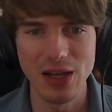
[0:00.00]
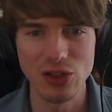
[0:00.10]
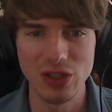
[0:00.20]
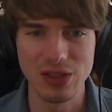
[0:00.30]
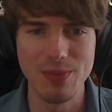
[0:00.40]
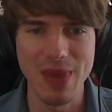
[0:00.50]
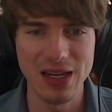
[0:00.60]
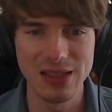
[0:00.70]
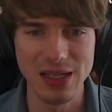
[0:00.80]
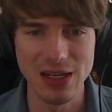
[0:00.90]
it just
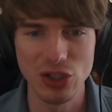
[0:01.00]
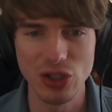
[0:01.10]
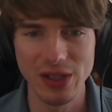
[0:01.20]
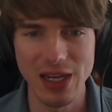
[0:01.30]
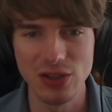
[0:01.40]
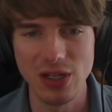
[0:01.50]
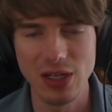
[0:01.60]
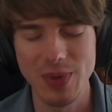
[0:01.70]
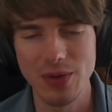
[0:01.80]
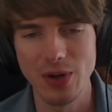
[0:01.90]
makes additional
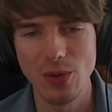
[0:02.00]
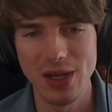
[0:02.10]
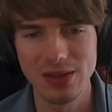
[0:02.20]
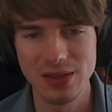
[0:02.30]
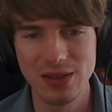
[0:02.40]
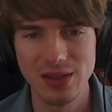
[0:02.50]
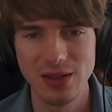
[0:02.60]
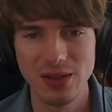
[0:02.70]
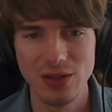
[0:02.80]
HTTP requests